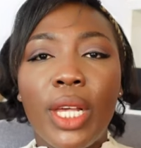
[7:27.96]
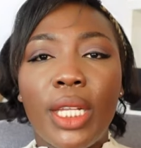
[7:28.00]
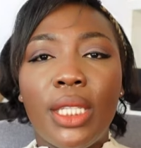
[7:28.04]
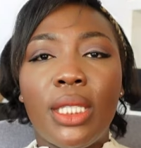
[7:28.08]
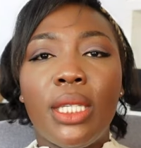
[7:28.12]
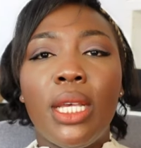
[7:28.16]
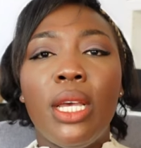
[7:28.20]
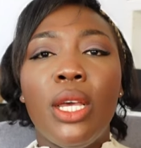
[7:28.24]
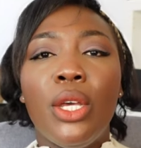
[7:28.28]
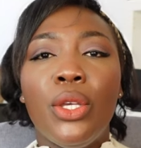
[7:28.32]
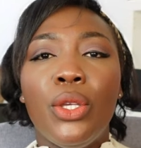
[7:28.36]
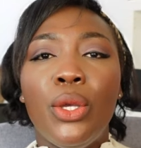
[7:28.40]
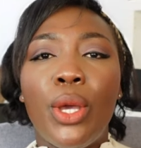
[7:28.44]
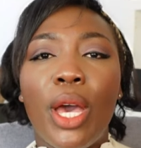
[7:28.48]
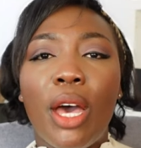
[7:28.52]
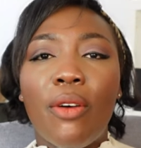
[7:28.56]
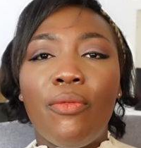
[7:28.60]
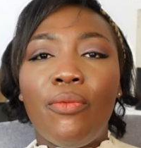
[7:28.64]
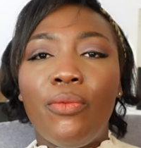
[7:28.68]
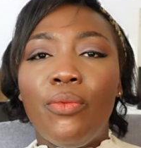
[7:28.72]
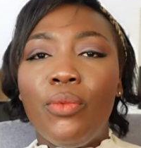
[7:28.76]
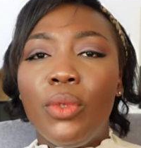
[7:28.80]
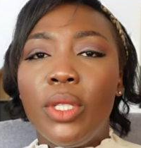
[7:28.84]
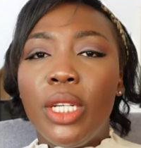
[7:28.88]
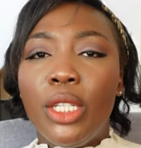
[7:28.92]
that you
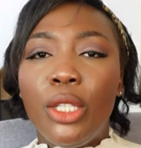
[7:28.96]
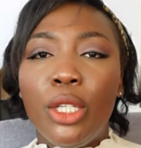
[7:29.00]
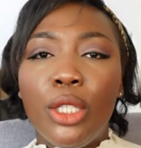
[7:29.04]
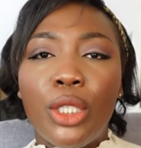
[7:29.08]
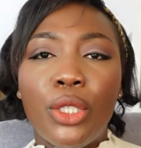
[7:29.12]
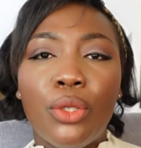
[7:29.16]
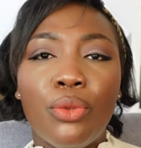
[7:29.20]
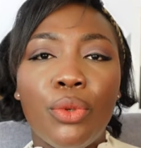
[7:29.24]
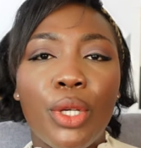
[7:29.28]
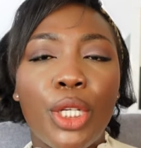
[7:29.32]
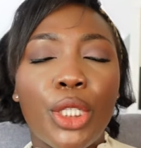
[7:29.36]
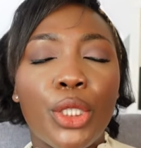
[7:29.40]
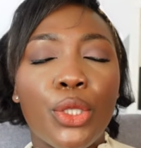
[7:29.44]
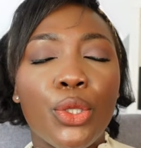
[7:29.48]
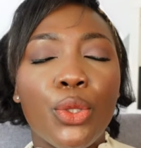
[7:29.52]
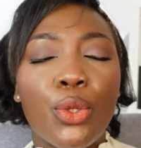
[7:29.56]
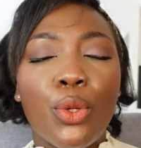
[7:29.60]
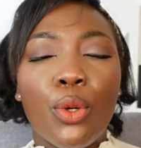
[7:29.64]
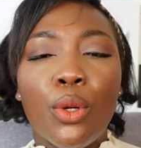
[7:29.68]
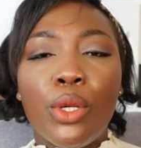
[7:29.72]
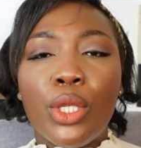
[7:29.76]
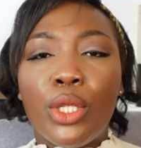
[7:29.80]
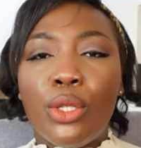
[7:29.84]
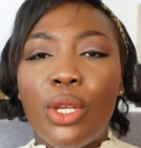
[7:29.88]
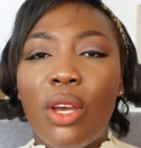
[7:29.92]
have done your integration
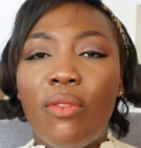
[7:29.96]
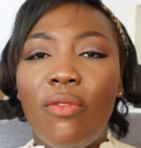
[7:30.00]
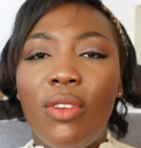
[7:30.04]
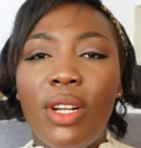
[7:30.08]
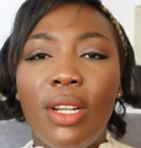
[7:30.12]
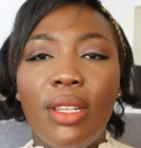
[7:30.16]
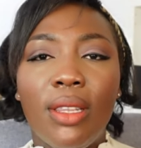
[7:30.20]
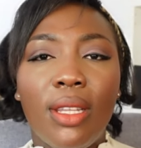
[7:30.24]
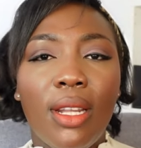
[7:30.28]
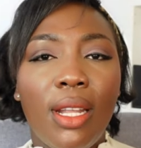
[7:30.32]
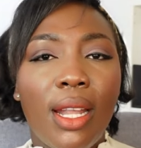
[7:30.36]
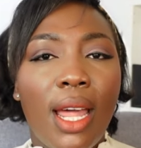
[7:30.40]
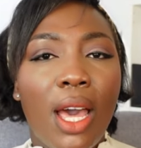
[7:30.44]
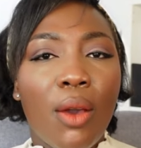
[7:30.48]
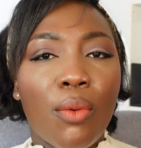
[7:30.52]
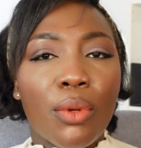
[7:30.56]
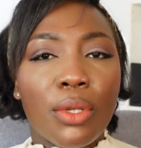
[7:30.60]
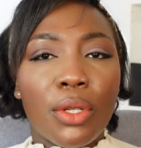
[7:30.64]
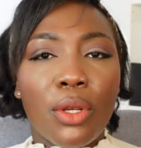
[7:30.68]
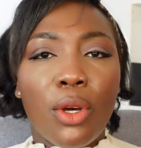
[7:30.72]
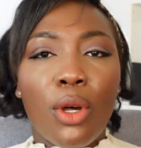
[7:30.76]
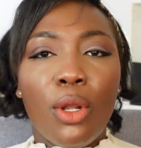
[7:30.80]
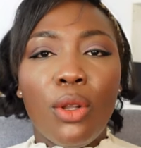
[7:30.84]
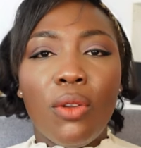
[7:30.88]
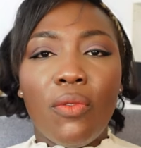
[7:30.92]
courses, you have learned the language
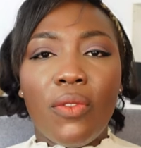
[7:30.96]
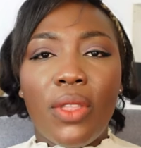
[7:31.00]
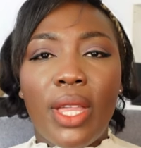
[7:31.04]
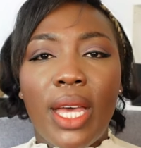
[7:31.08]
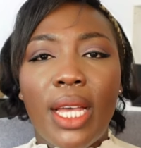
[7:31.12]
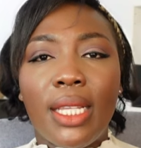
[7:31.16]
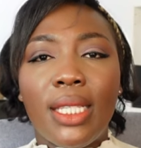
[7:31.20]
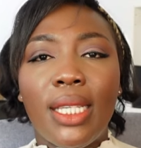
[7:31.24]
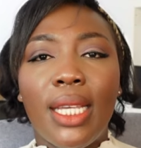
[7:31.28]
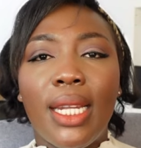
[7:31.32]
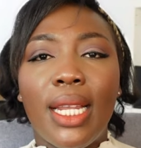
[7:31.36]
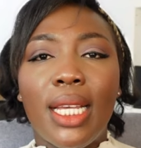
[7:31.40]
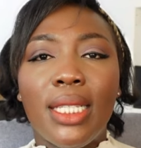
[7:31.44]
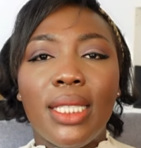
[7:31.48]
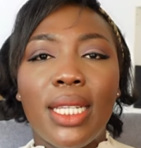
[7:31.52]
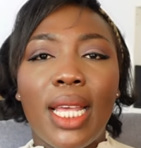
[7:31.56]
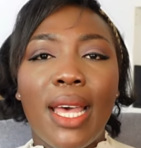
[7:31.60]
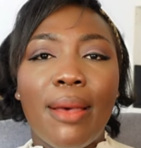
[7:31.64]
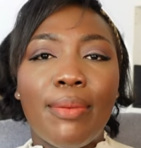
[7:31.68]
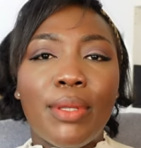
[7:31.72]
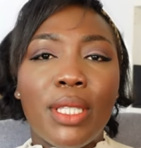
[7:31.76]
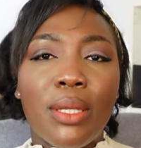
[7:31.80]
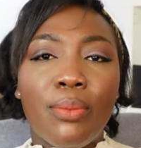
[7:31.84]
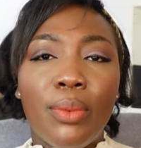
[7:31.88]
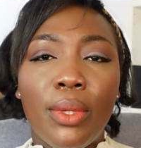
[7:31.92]
and all of that. It doesn't
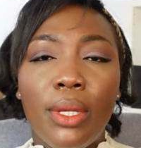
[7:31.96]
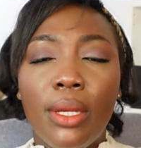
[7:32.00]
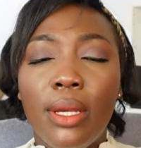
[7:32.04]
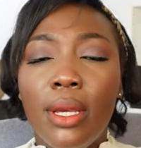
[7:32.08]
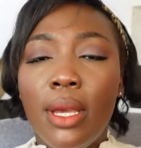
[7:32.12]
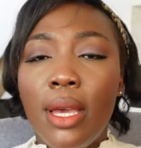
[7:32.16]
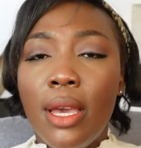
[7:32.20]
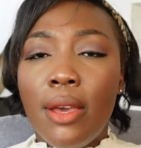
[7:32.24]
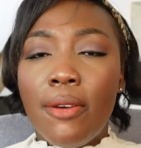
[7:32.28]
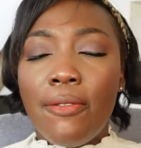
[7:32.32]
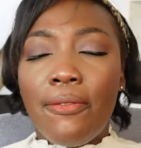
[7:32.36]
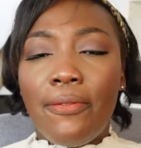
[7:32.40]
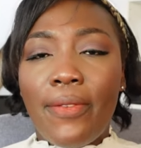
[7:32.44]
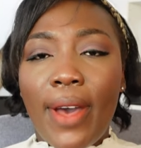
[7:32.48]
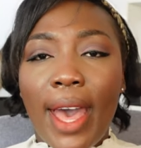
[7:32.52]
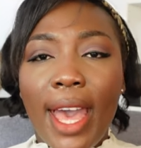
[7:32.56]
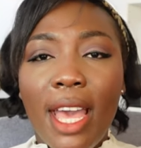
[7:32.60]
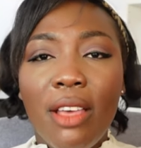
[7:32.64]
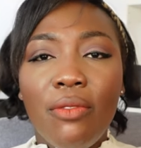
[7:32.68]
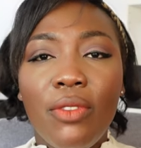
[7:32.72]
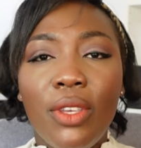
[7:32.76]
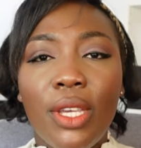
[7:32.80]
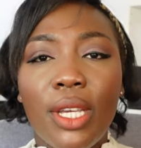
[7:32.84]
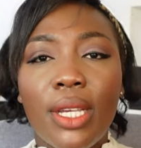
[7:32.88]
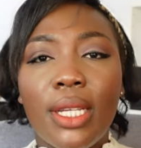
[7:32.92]
have to be
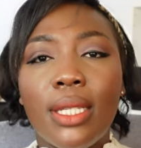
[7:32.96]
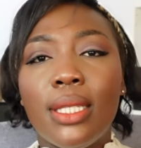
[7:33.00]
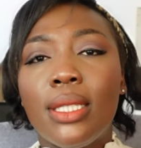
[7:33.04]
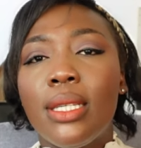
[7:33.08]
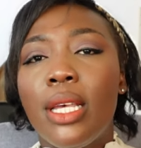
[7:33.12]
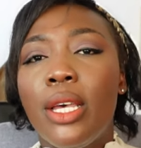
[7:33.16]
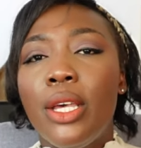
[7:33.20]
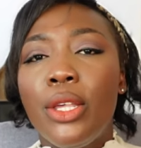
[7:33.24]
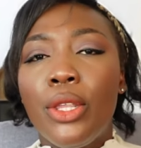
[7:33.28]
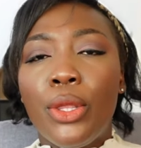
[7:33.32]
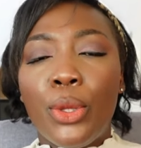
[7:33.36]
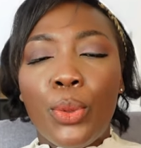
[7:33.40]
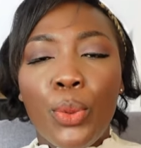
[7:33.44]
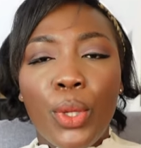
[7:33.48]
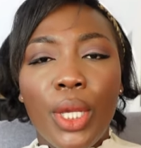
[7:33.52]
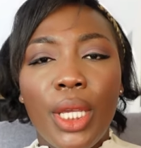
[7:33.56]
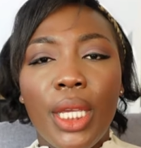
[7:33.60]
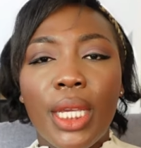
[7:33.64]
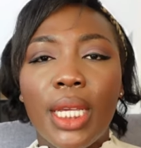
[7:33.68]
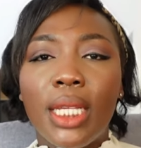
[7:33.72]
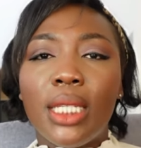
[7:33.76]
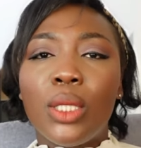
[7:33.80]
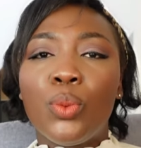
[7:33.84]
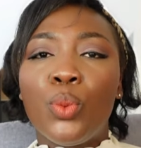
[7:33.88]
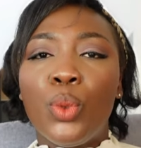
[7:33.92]
5 years, 3
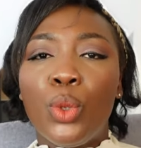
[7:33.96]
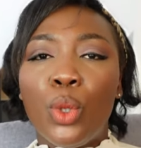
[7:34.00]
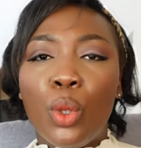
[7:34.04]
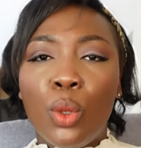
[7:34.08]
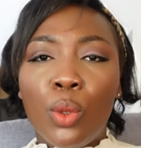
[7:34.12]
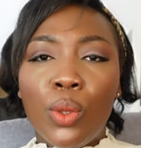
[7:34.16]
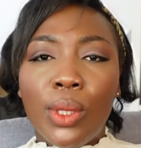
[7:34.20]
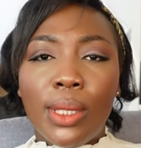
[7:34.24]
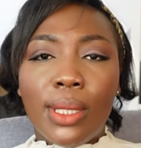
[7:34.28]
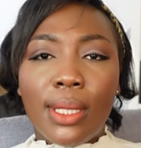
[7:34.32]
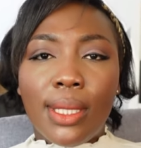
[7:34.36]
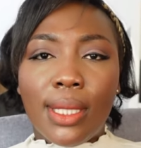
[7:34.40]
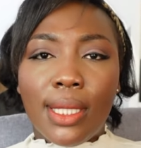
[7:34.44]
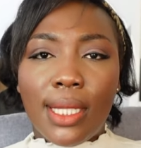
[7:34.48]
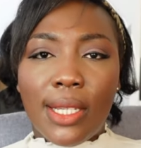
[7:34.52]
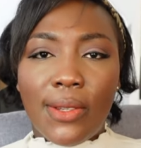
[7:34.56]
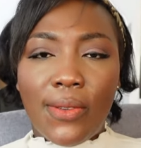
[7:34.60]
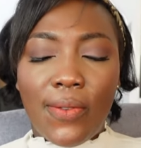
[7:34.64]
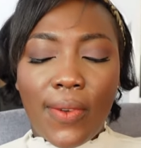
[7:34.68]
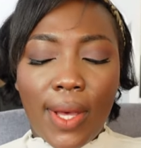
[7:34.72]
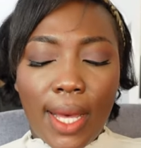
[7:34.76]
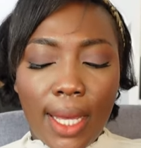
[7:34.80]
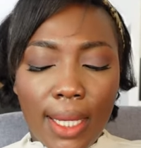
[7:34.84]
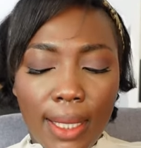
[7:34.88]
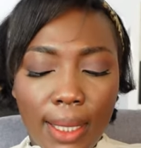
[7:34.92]
years would also
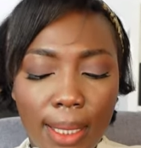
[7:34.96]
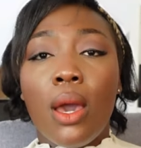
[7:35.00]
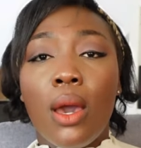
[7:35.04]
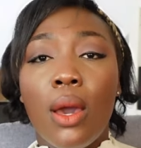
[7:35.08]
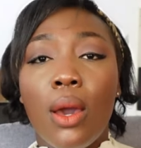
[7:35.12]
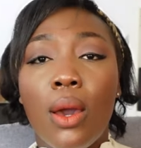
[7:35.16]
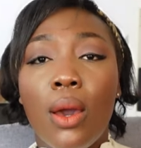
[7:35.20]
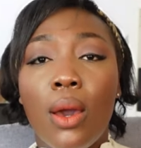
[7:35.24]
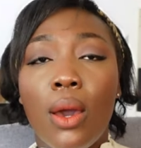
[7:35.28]
suffice.